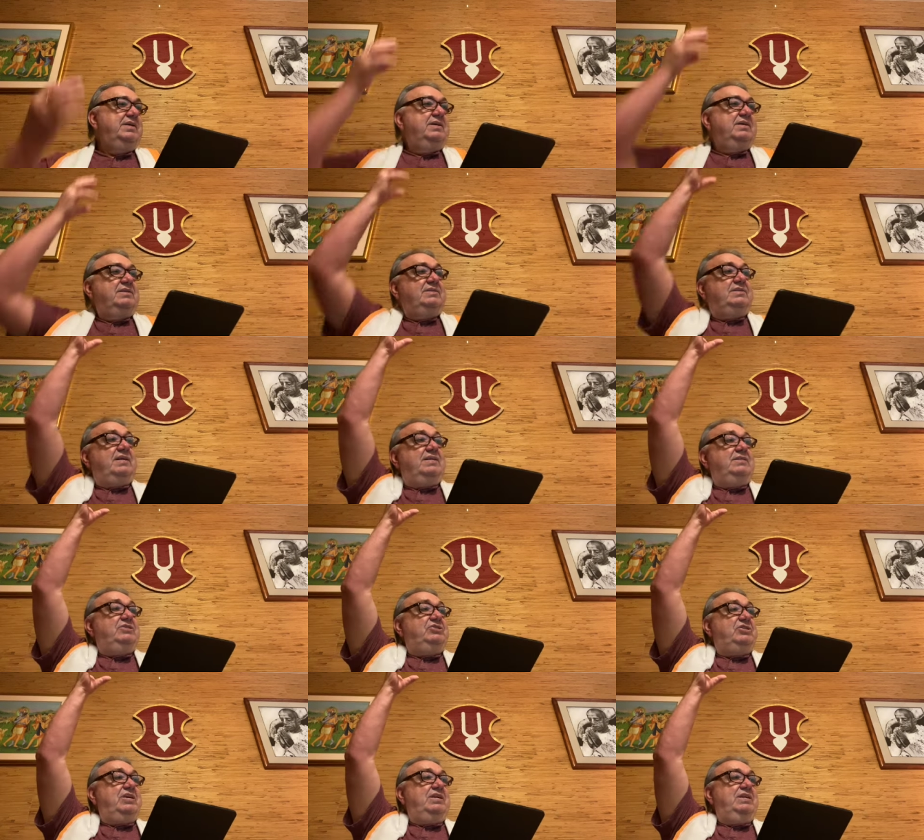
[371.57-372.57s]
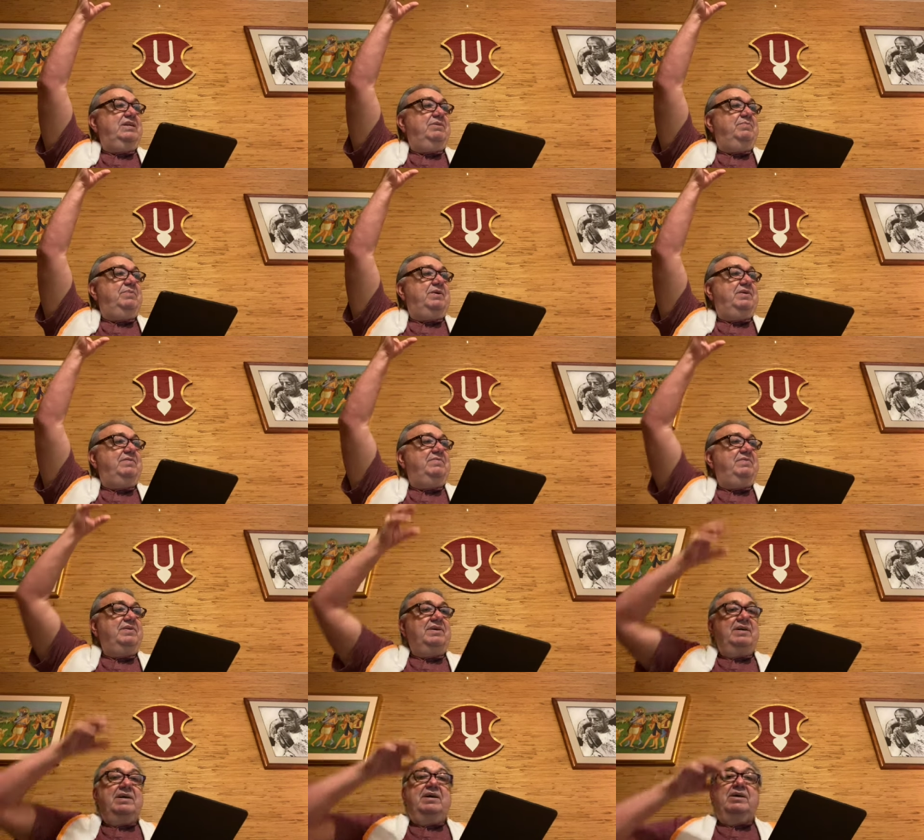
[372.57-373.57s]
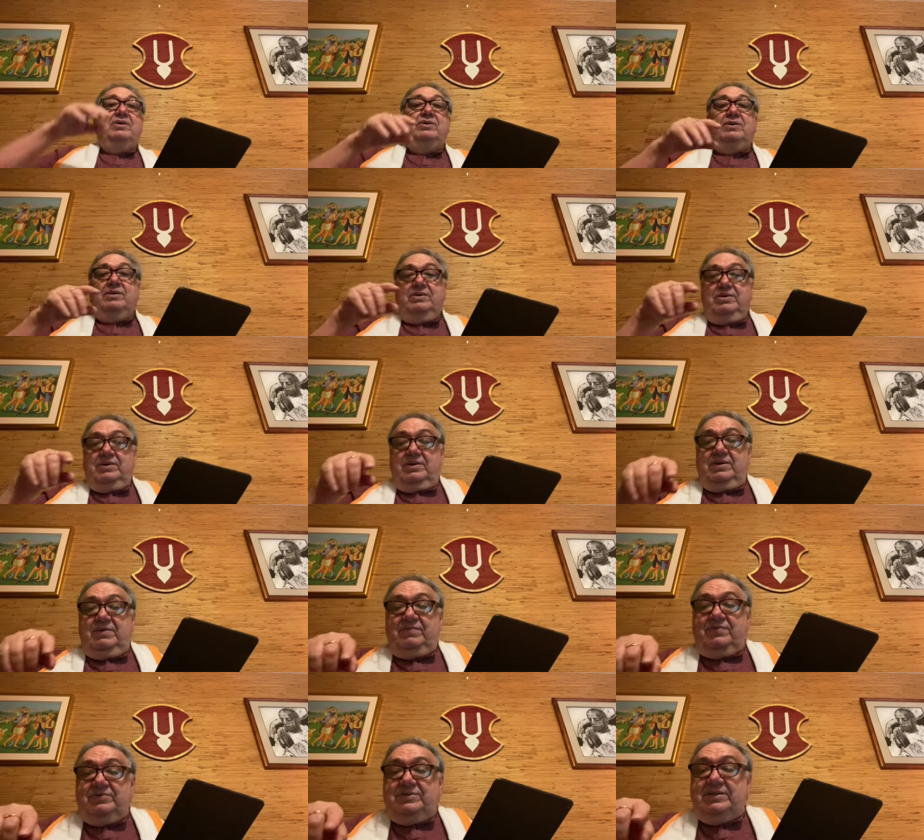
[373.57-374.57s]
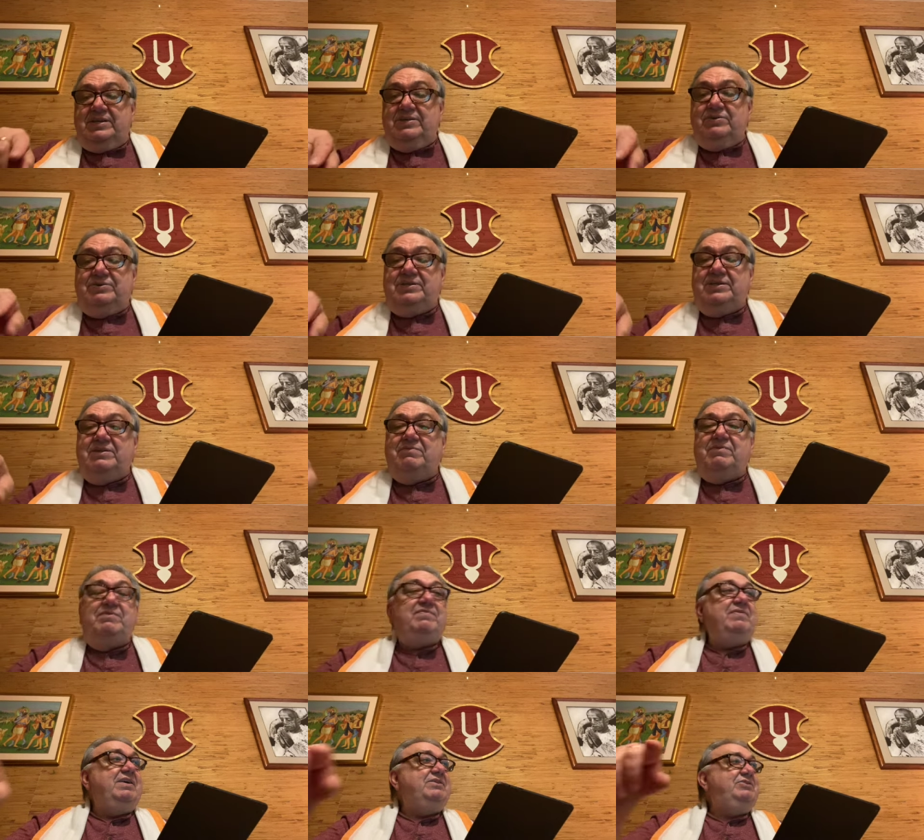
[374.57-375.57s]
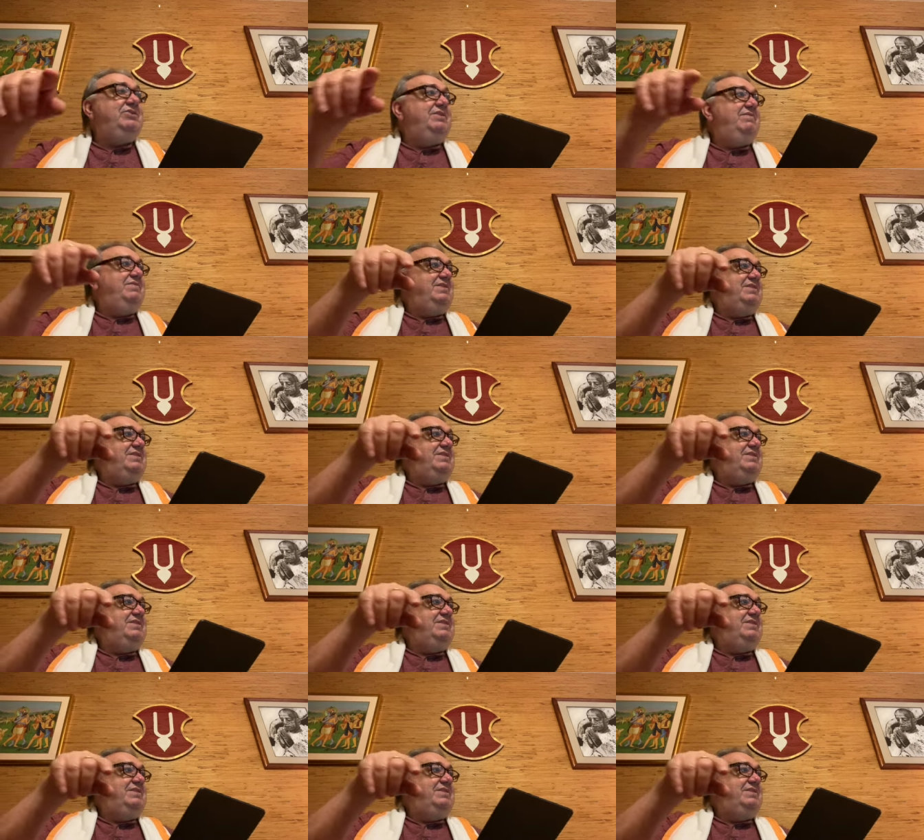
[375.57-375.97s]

sun is shining above. If you see, you see the reflection of the